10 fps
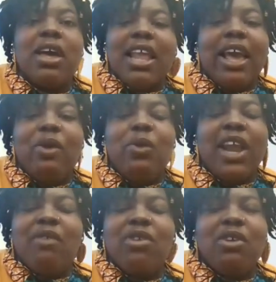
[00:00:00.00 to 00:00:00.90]
Like,
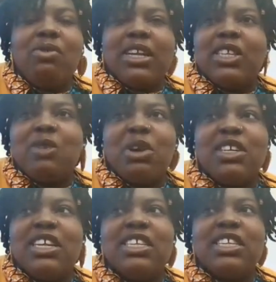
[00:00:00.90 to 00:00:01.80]
whenever a
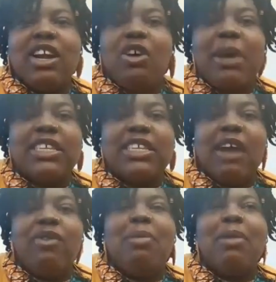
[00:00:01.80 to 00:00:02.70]
racist person is like, go back
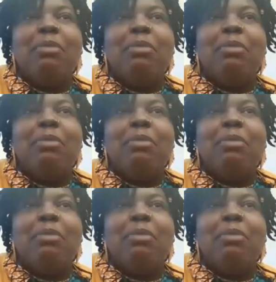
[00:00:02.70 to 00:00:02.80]
to Africa,